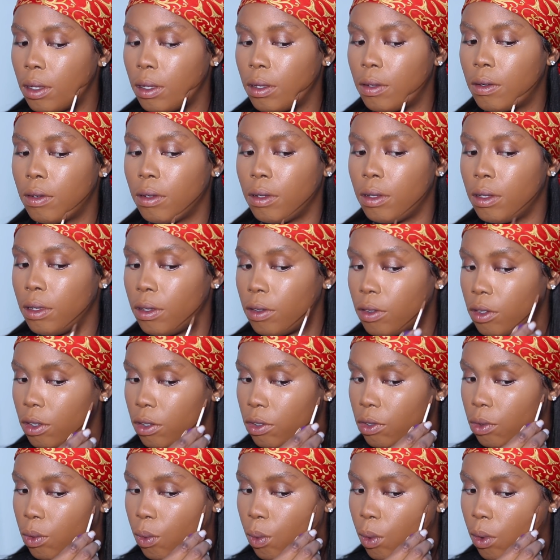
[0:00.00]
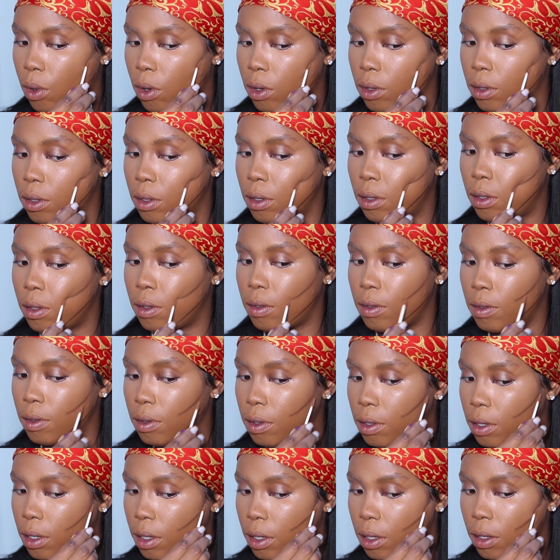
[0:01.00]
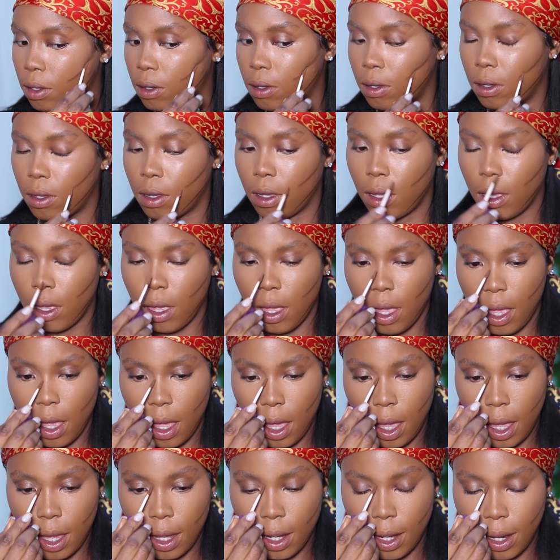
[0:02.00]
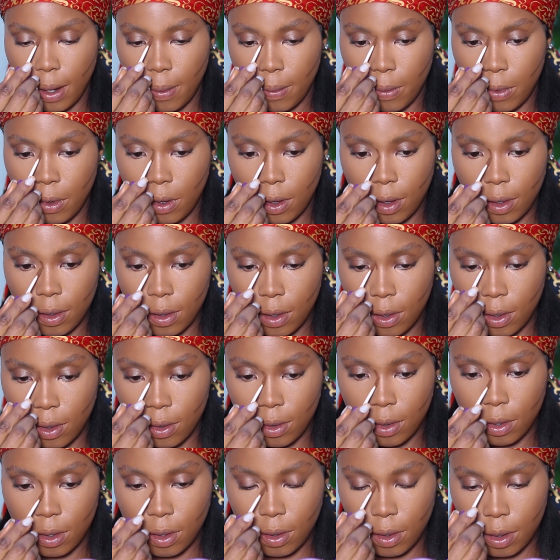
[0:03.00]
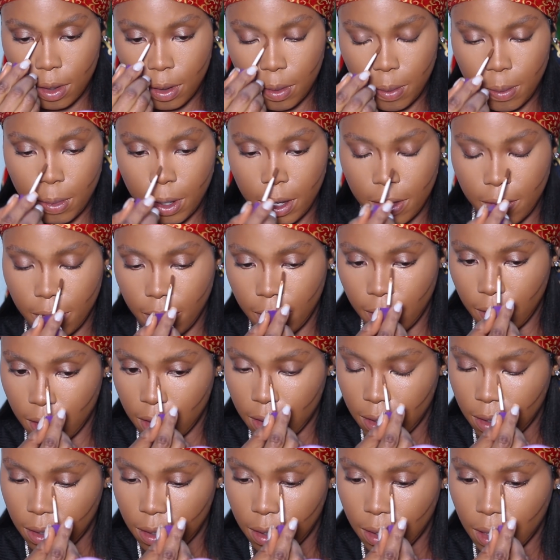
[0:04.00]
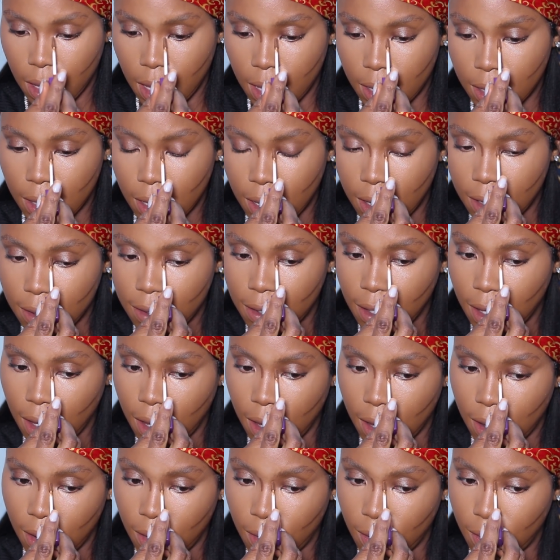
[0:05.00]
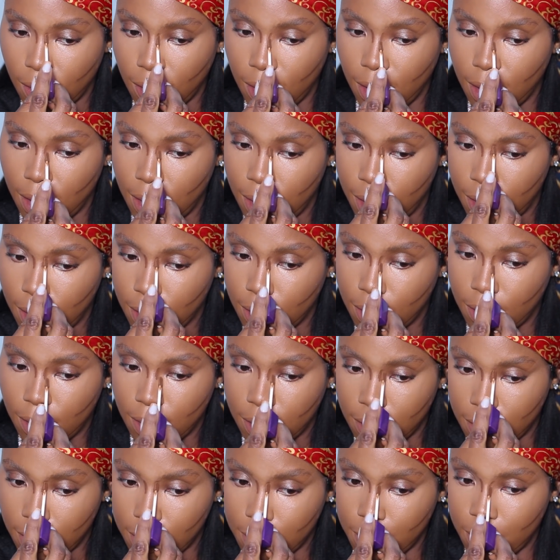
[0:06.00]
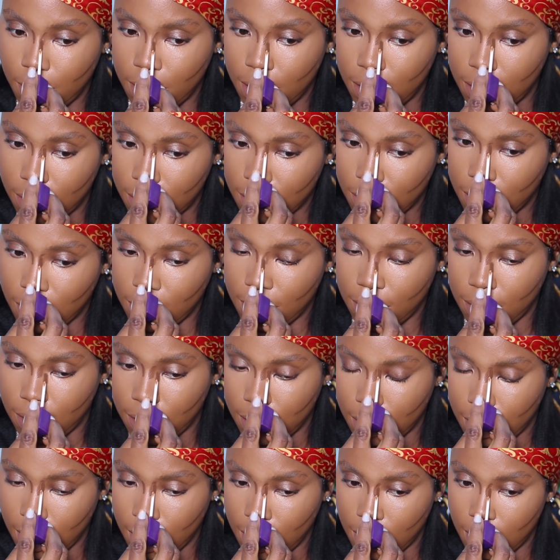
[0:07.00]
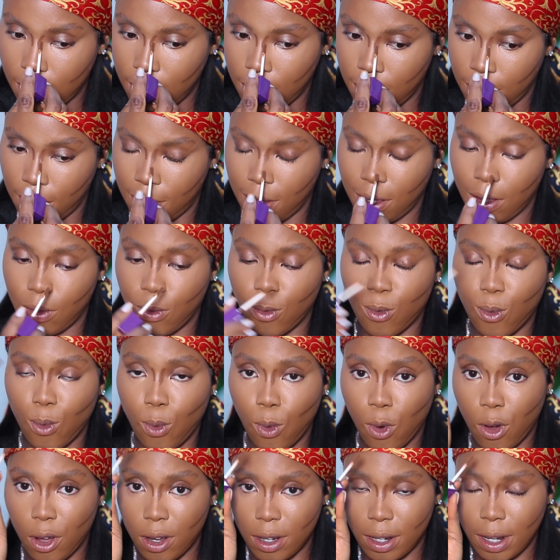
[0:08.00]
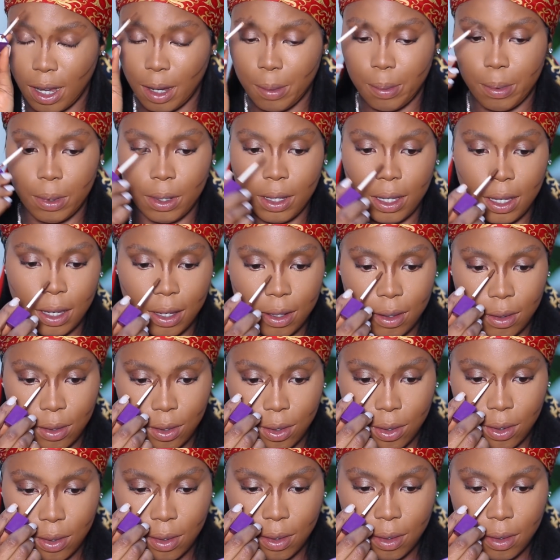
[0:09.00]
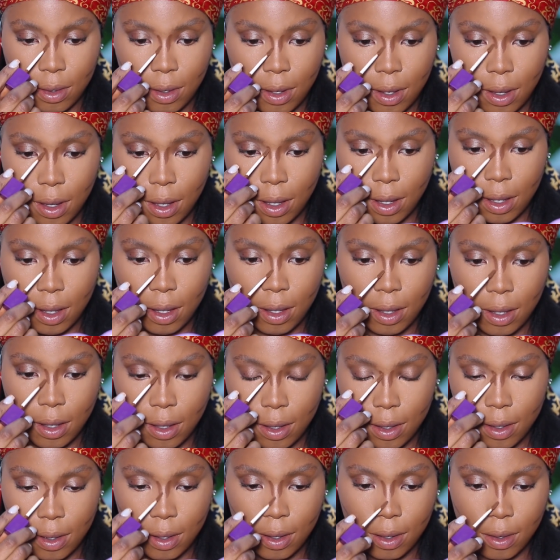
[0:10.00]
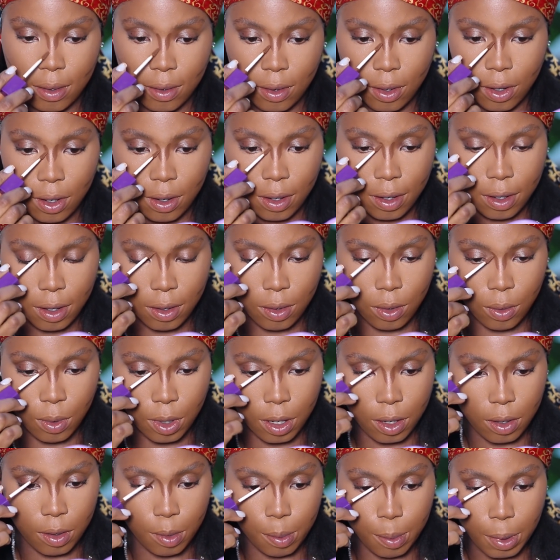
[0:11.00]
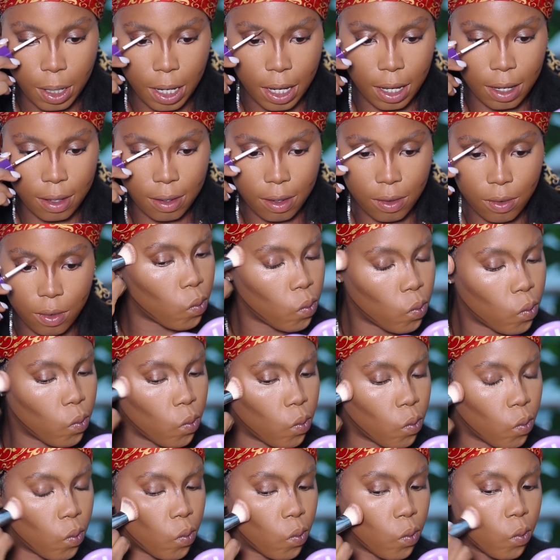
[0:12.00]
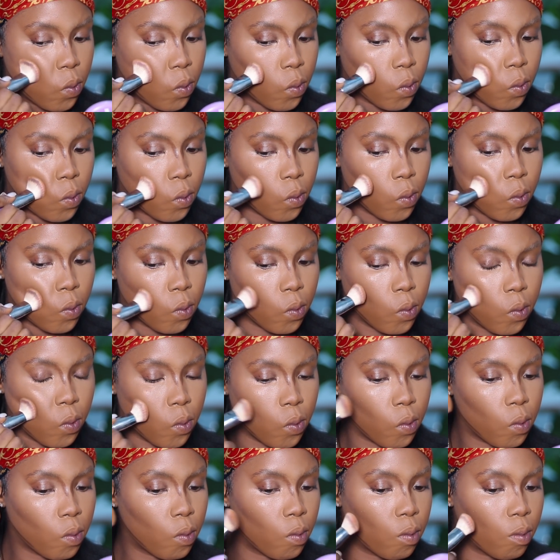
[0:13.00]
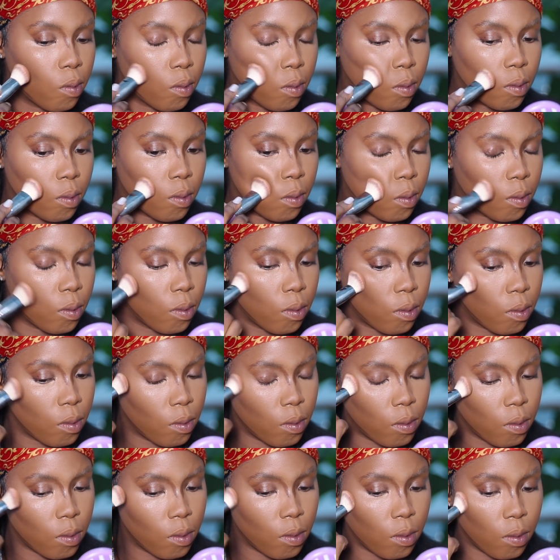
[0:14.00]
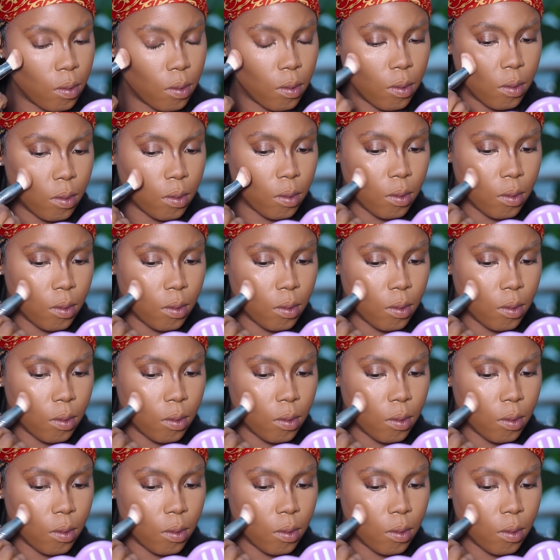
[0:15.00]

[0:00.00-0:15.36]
Literally just one stick and I'm done contouring my face. Like, that's how creamy this concealer is in one applicator. So you already know when you buy it, it will last you a long time.